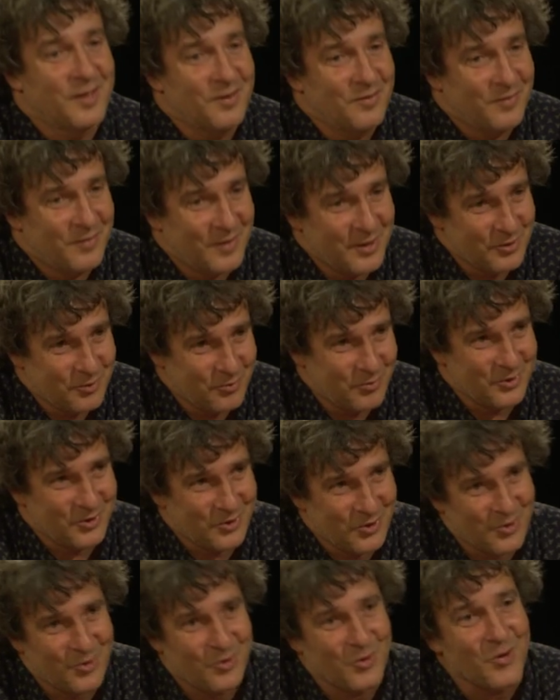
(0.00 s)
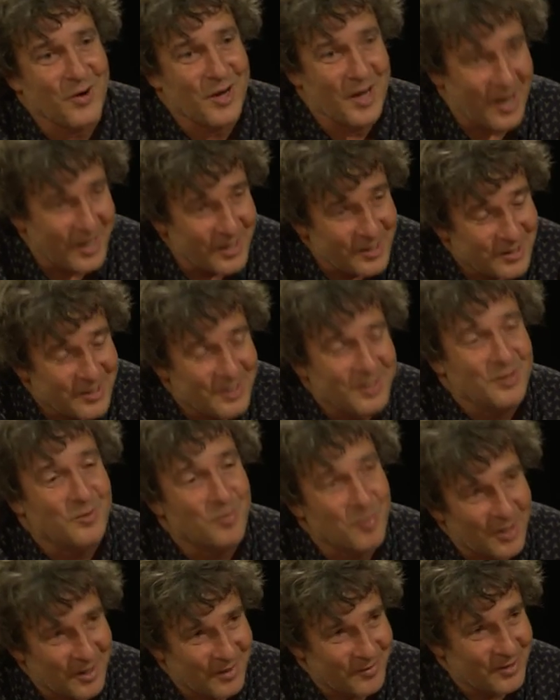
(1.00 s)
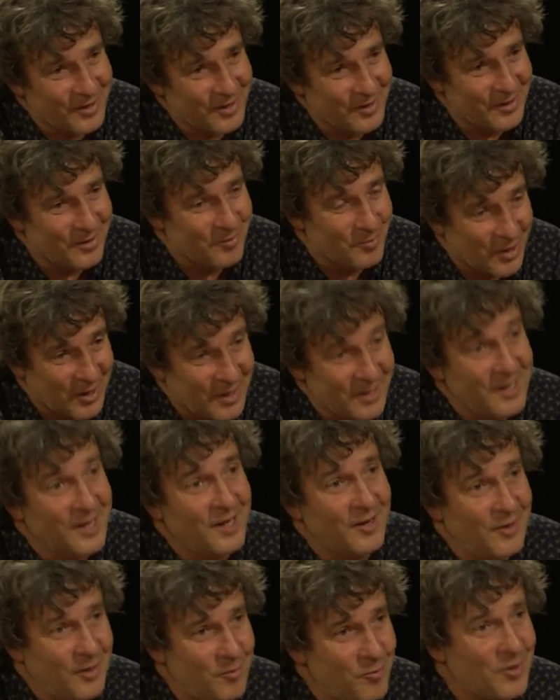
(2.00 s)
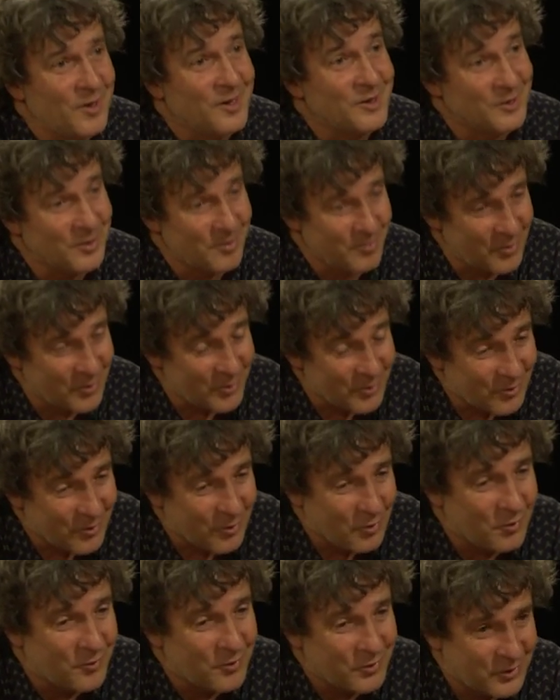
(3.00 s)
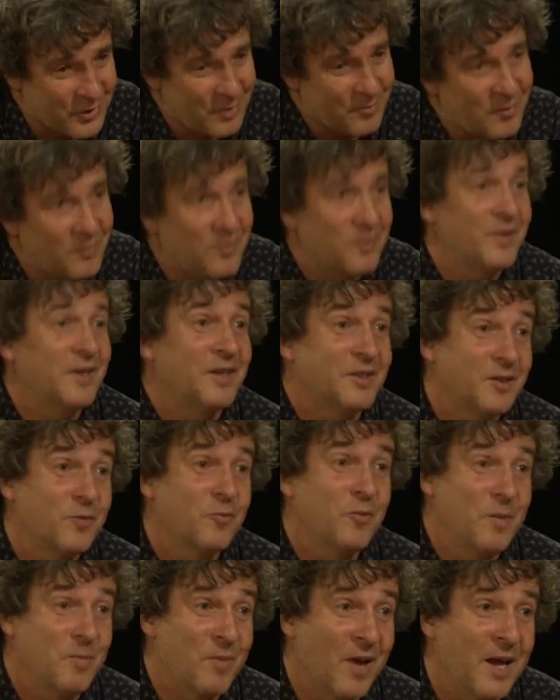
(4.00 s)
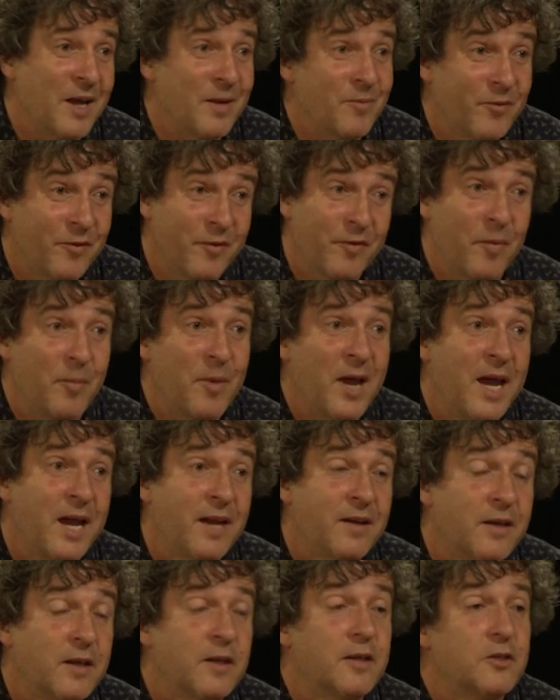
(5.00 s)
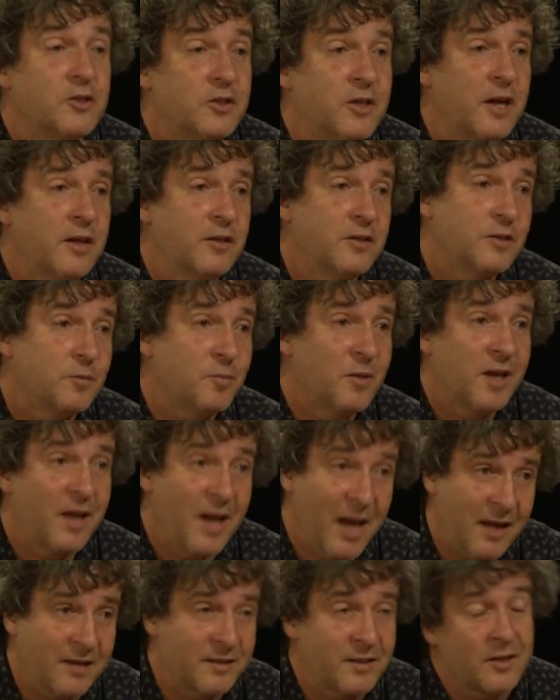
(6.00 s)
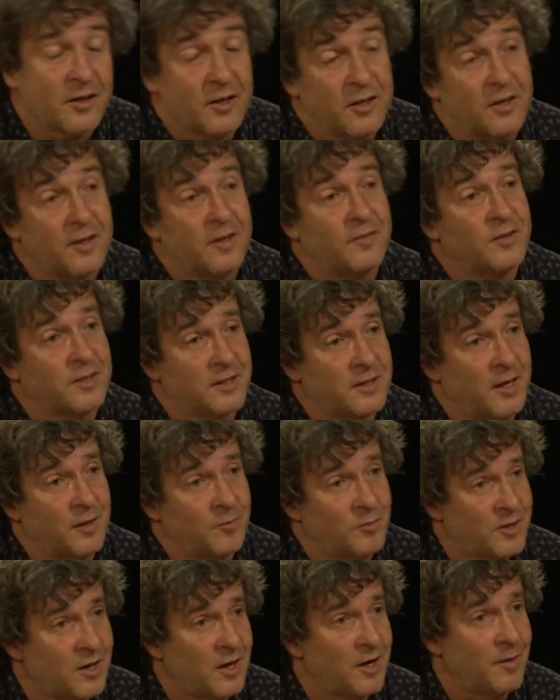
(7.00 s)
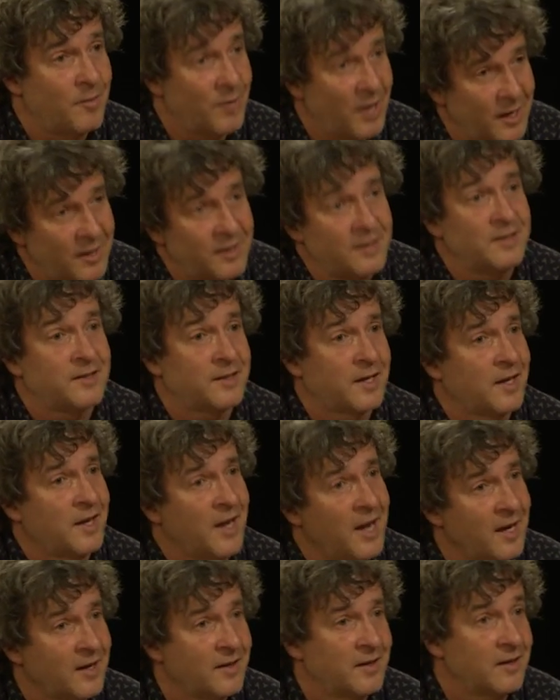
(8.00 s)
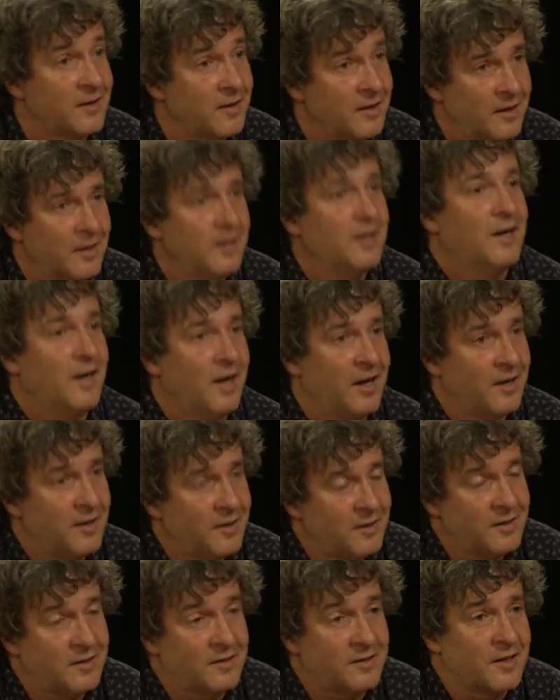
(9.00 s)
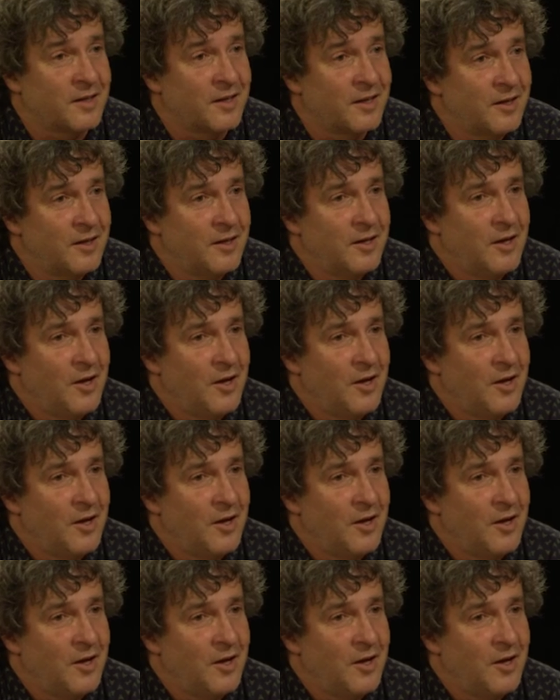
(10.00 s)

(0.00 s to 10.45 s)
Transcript: that this was created by neoliberalism or some of the things that we blame for the bad changes, but it has occurred at the same time, and it is connected, and it is a